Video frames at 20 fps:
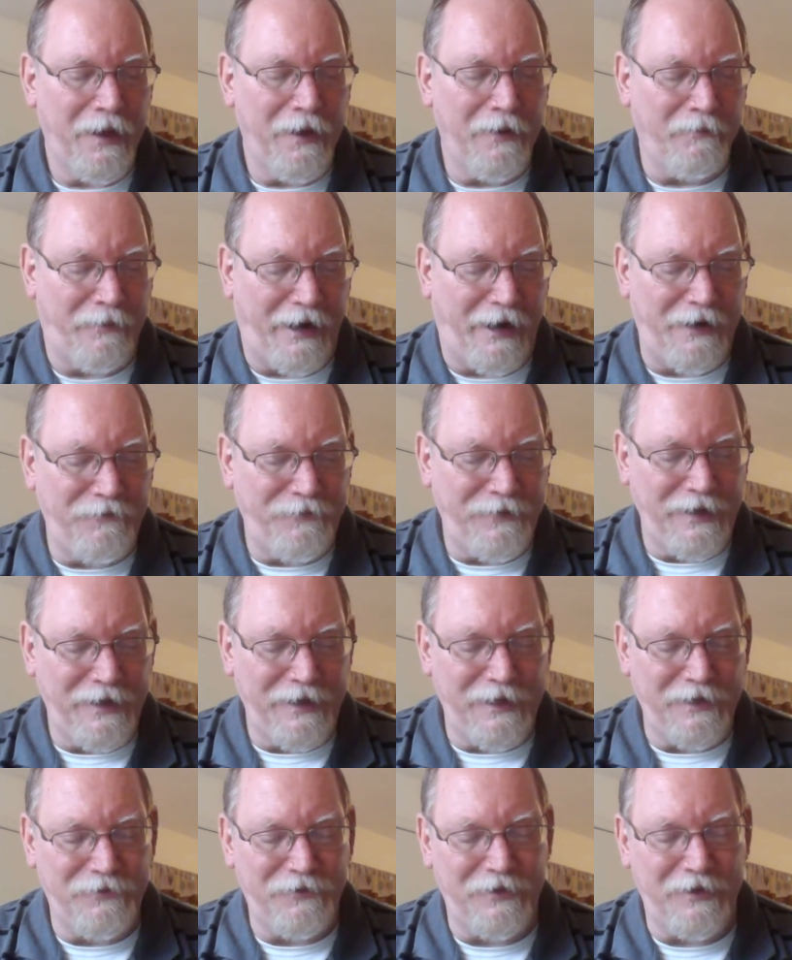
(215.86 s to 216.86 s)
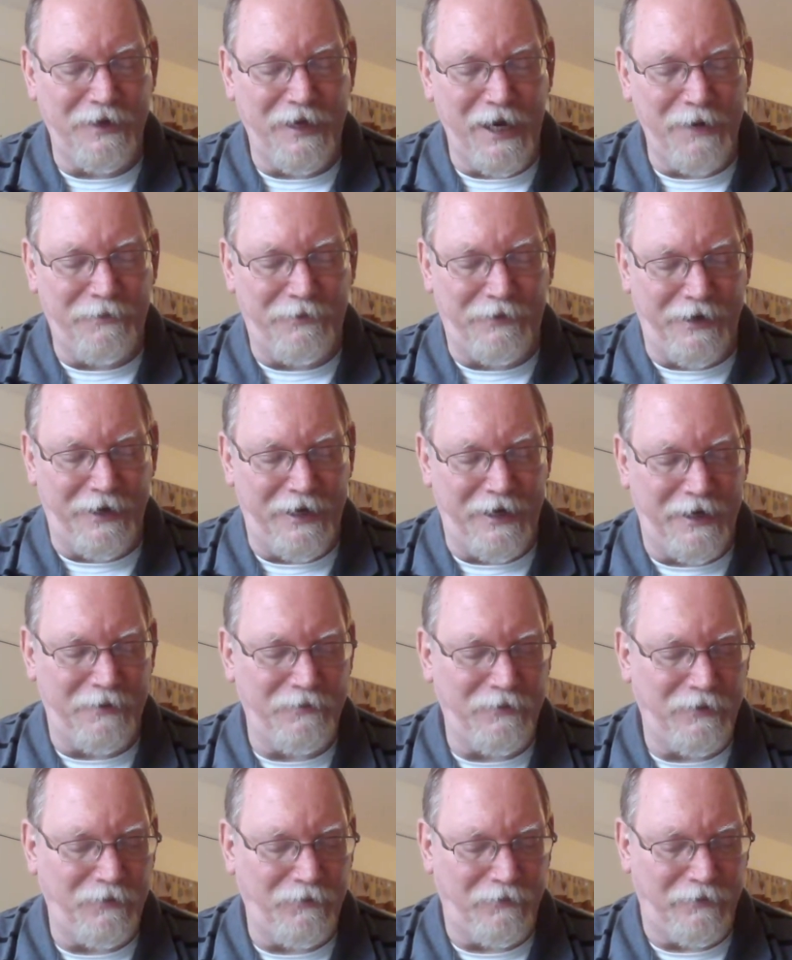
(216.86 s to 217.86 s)
By faith
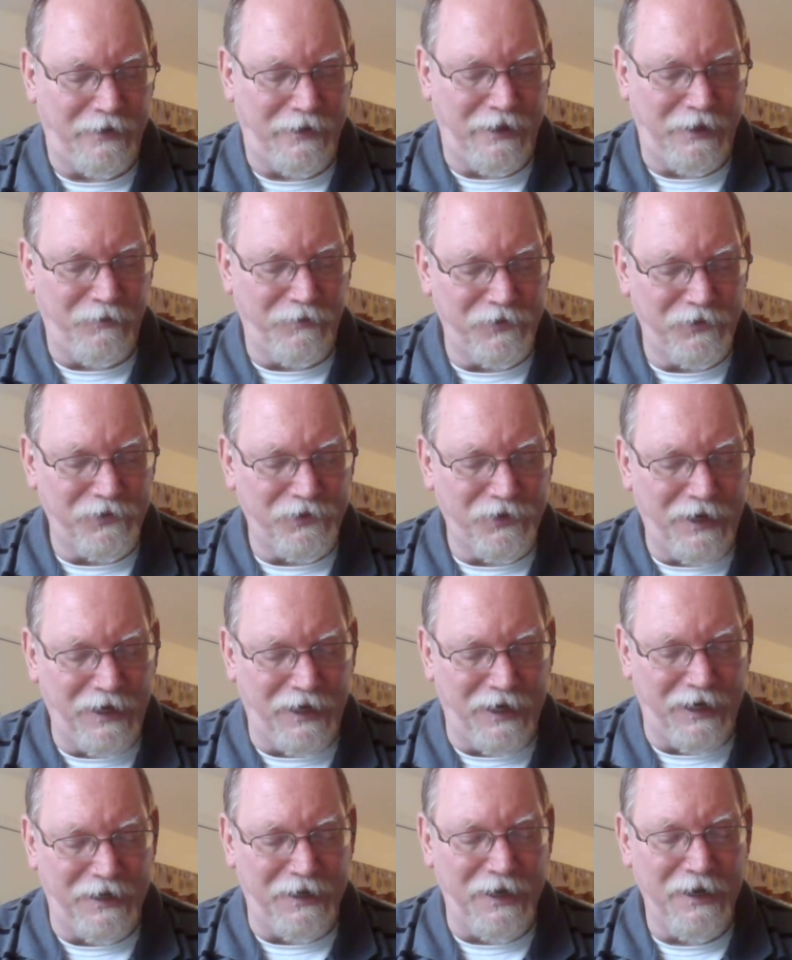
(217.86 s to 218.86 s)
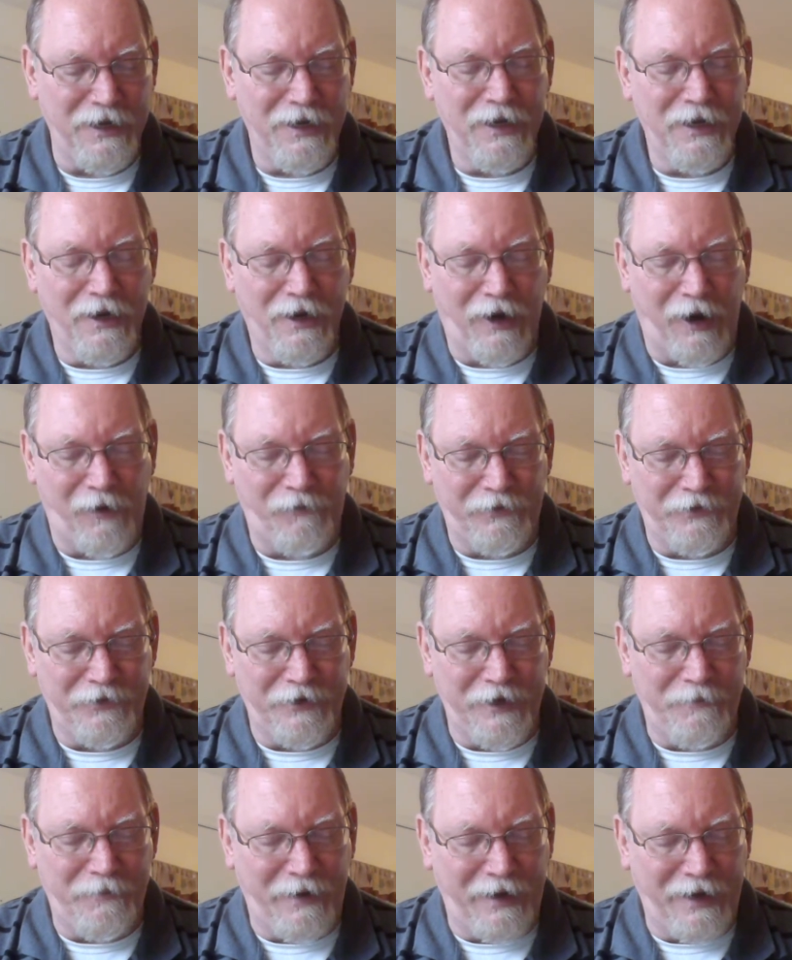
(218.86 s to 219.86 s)
Abraham, when he was tried, offered
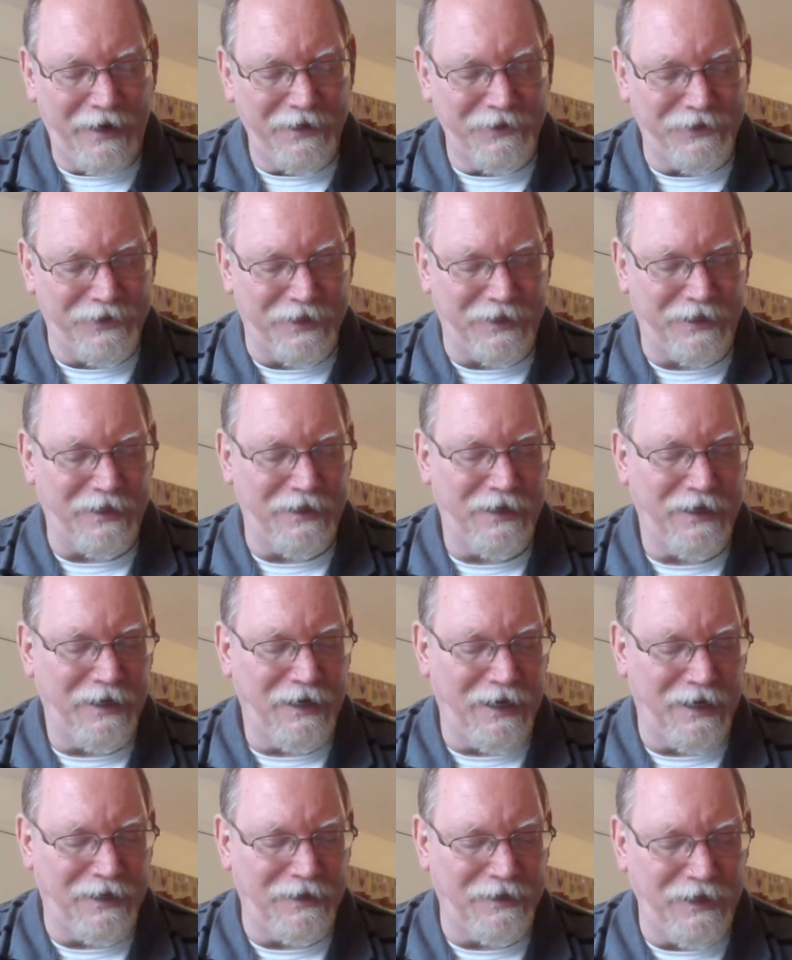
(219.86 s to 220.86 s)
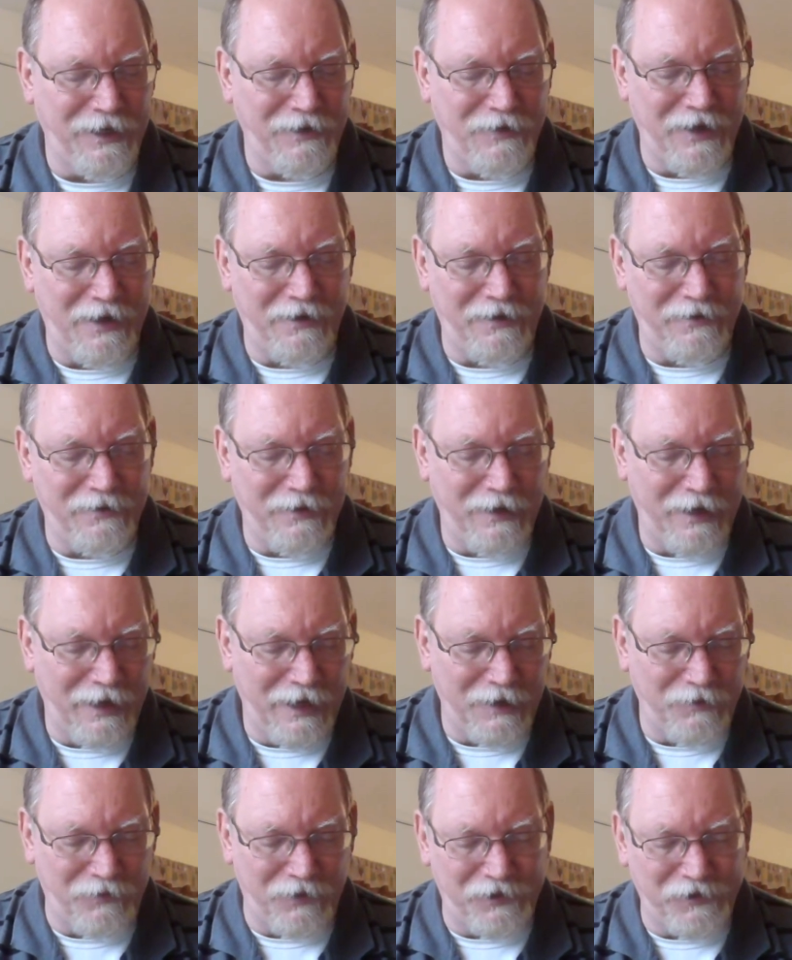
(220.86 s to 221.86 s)
up Isaac, and he that
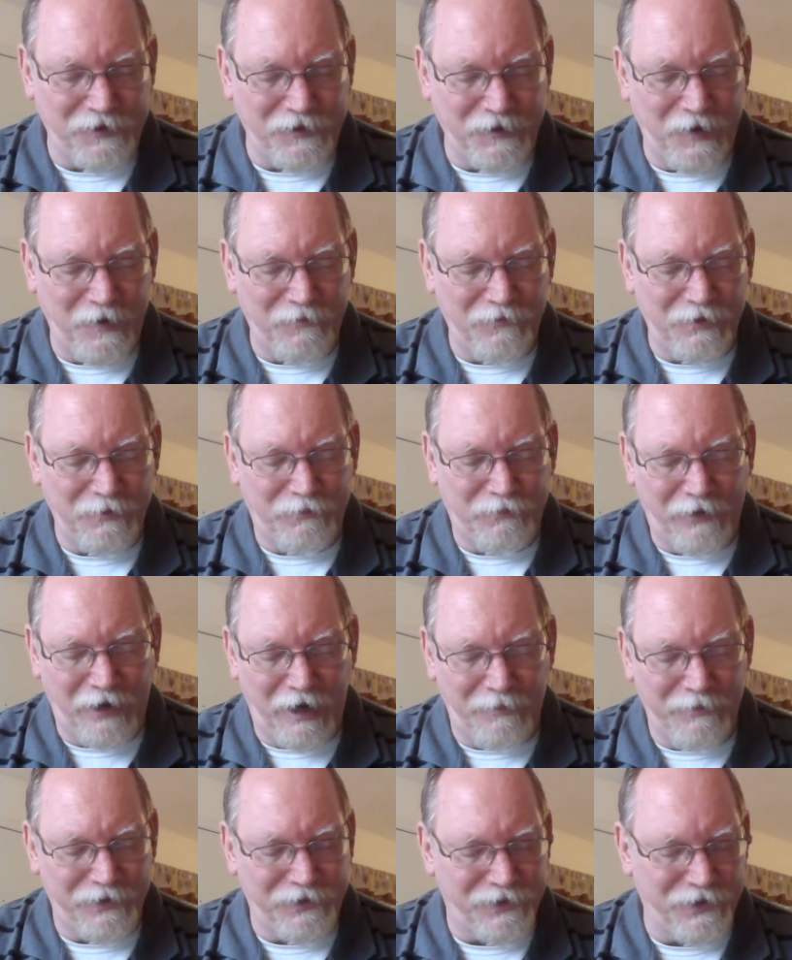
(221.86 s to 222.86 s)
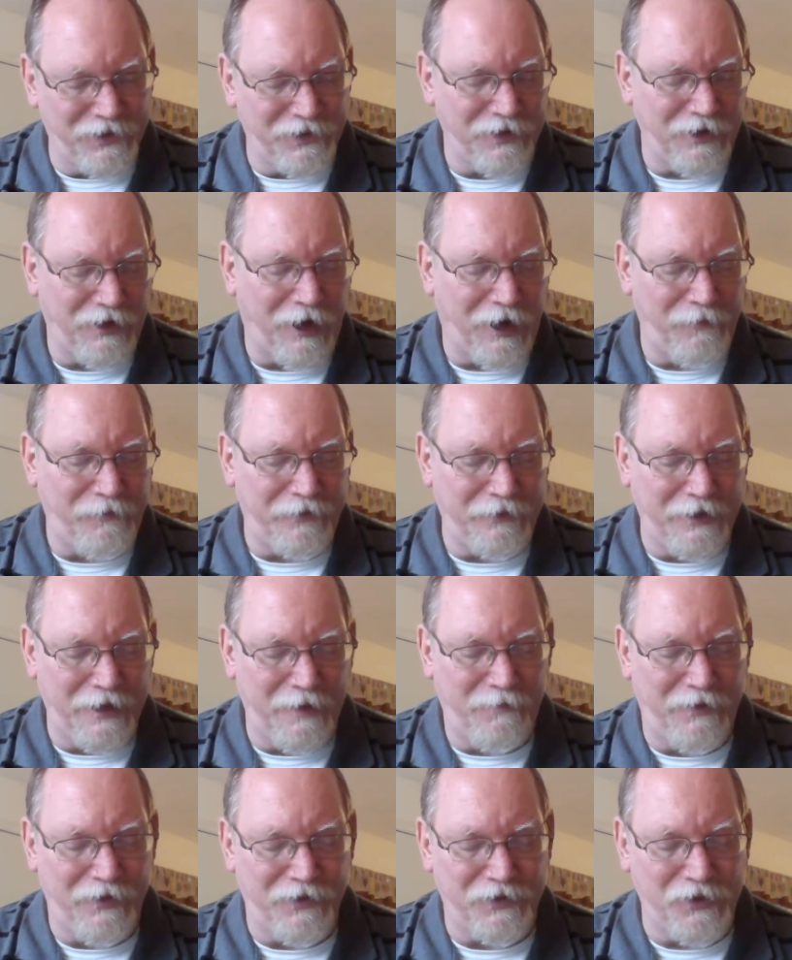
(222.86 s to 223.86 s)
had received the promises offered
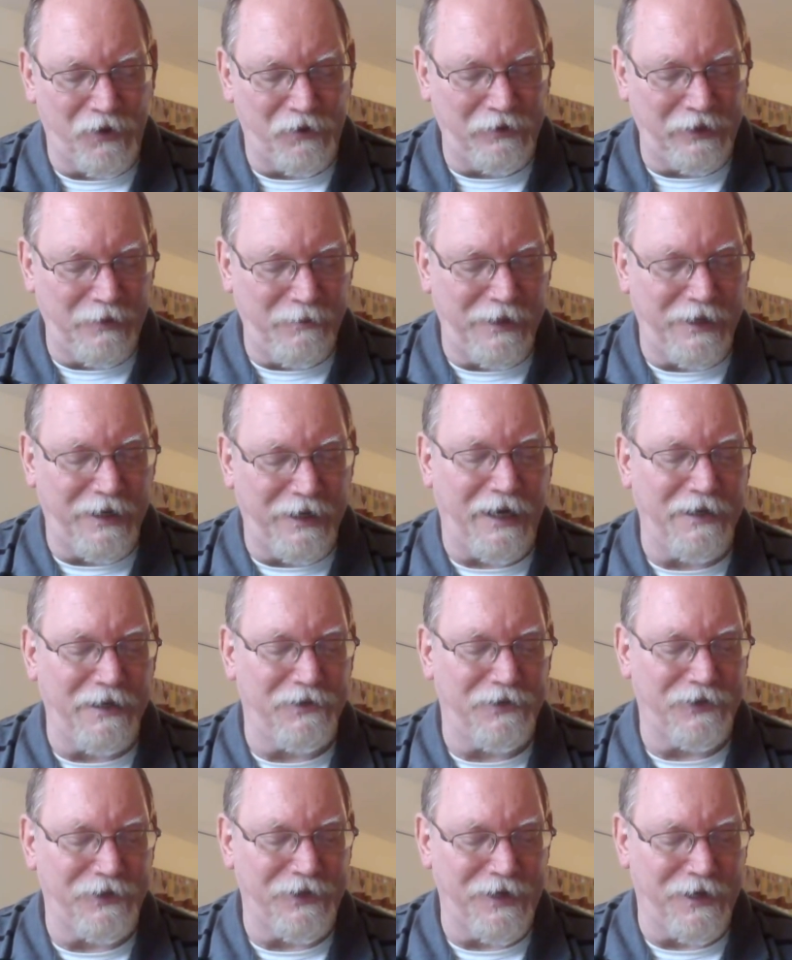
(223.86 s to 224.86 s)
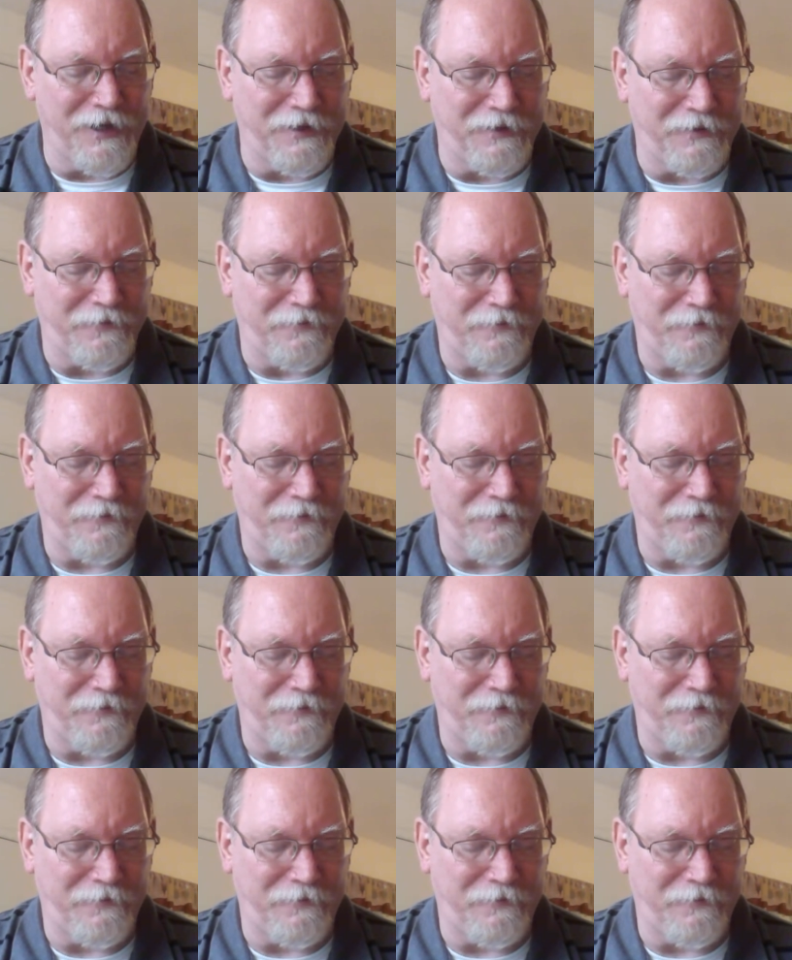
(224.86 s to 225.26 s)
up his only begotten son,